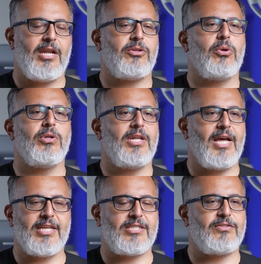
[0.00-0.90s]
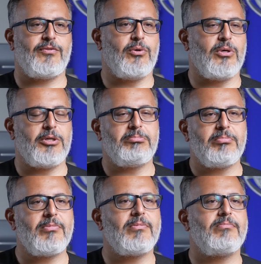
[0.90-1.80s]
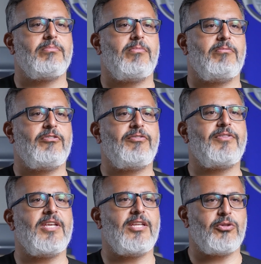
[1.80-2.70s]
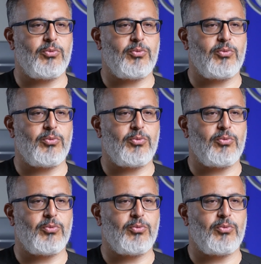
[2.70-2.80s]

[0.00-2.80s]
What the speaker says: it only lasts for 15 to